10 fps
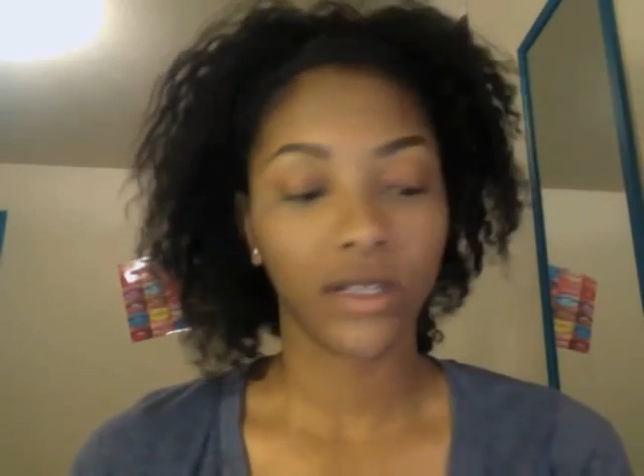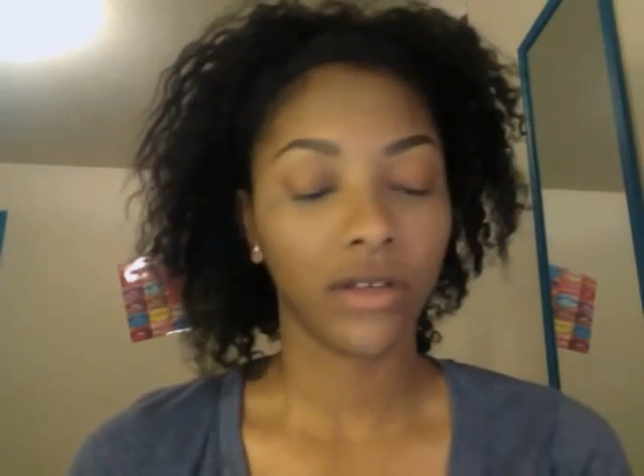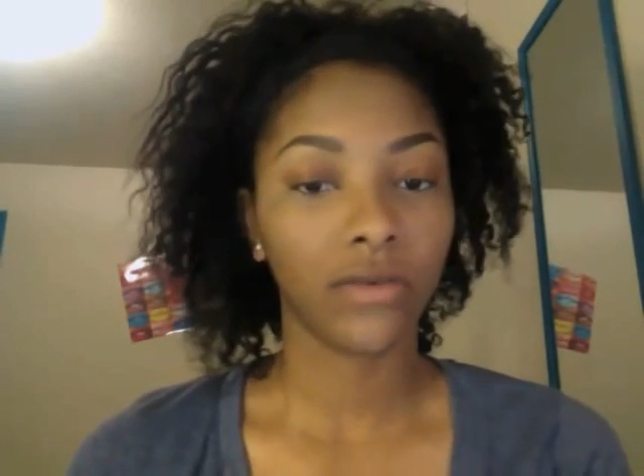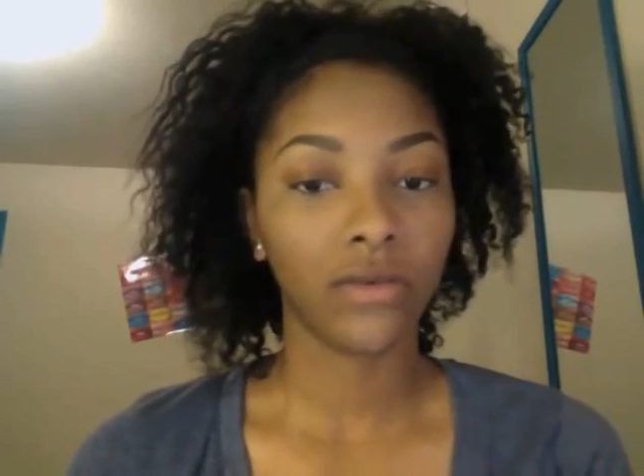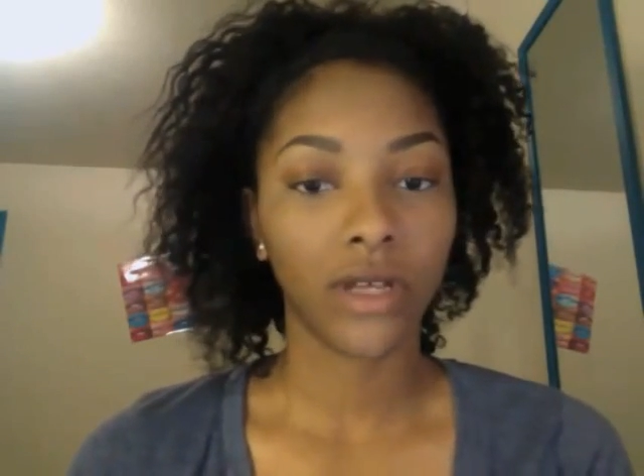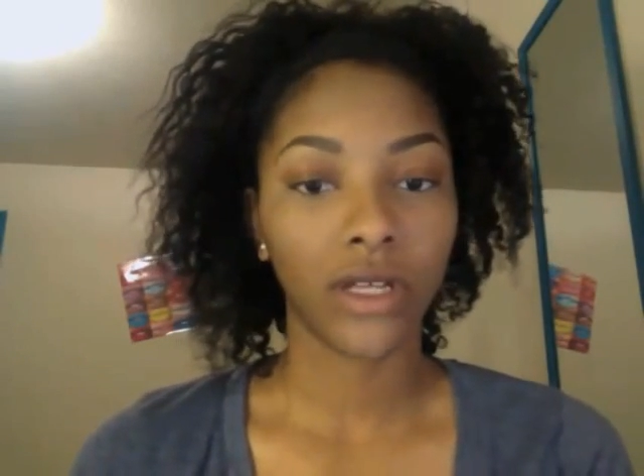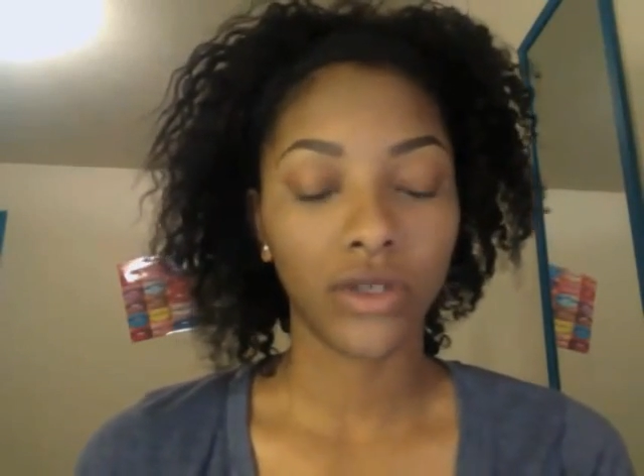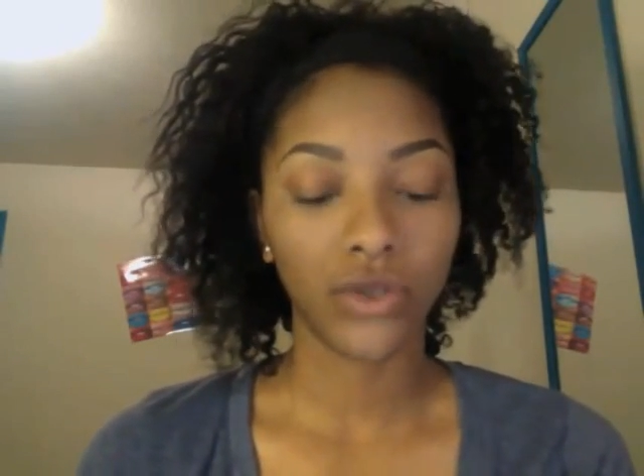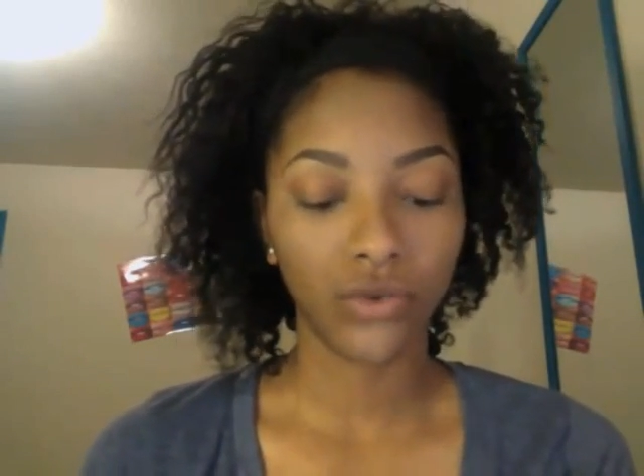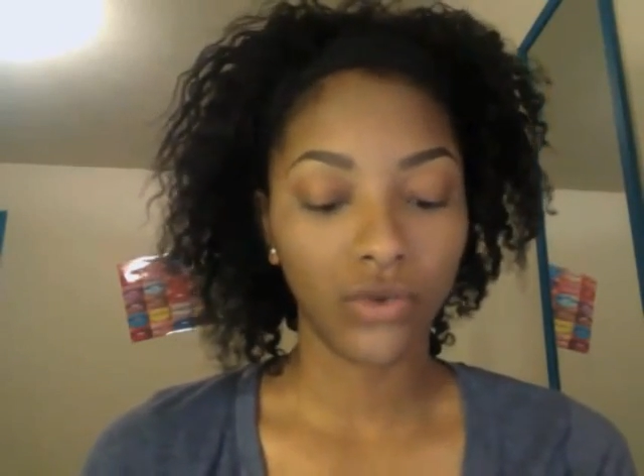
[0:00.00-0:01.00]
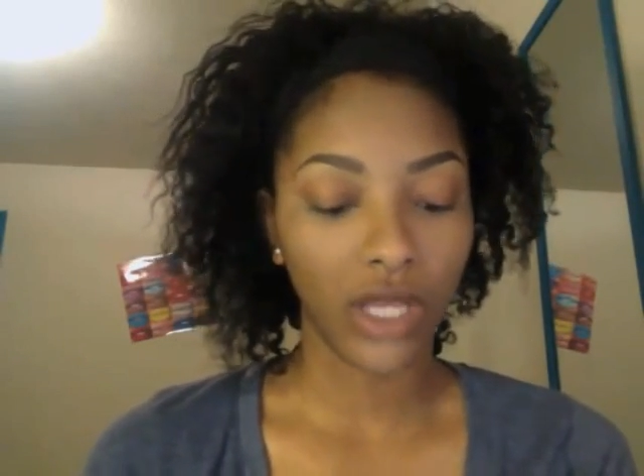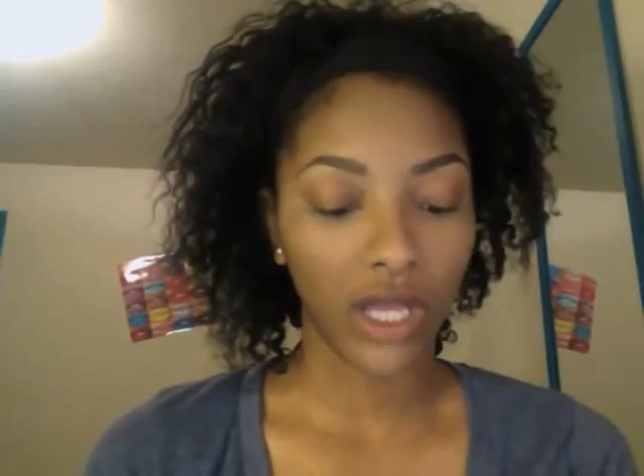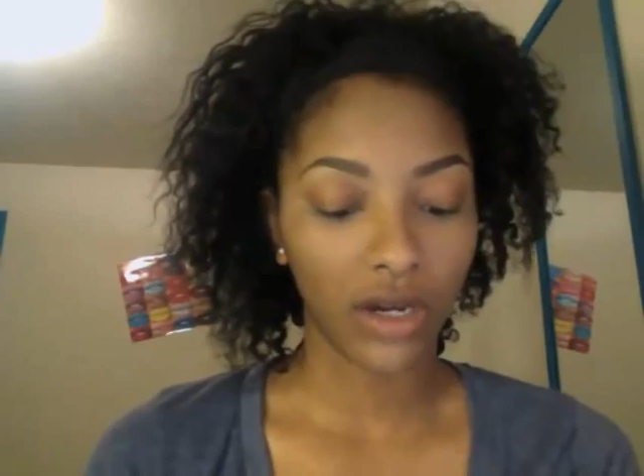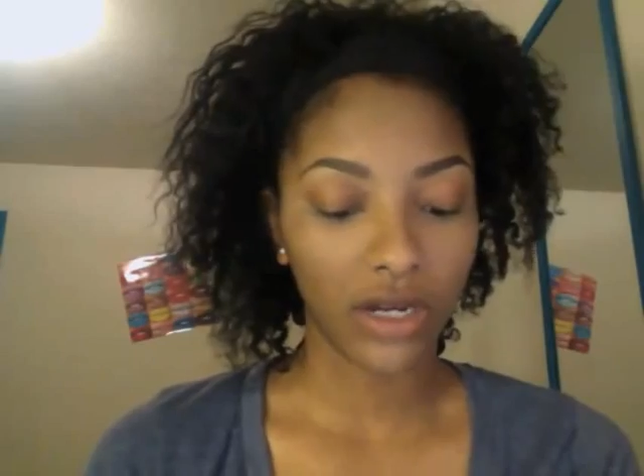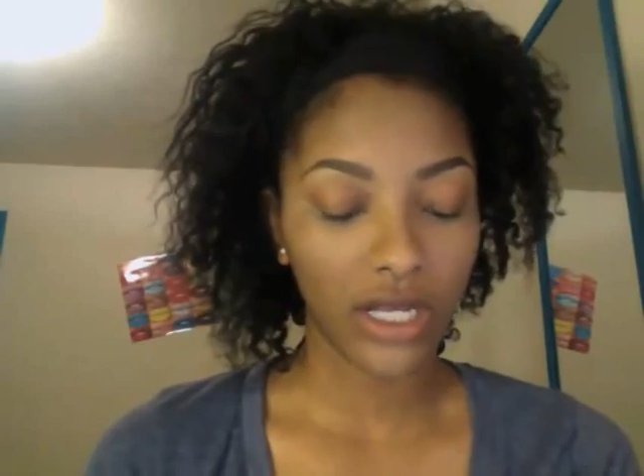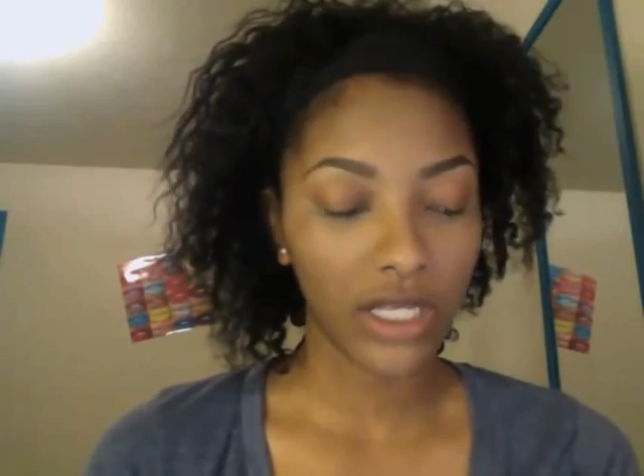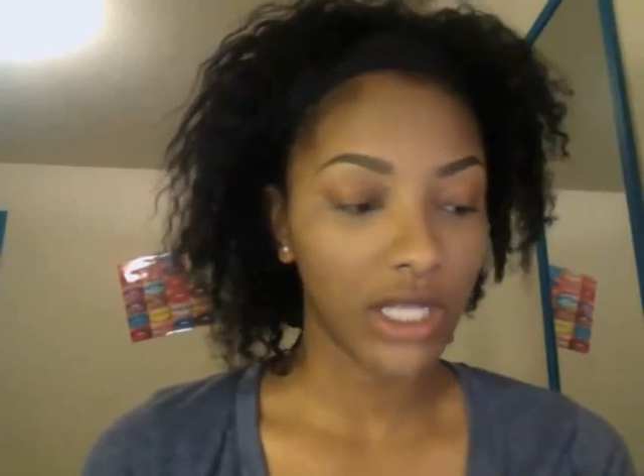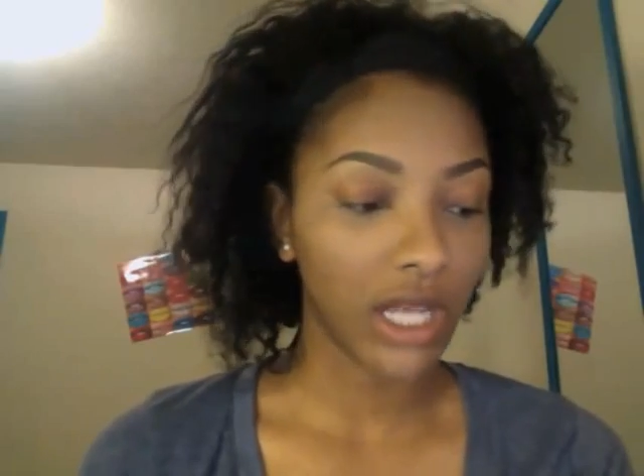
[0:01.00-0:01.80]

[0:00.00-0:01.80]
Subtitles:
tone to the areas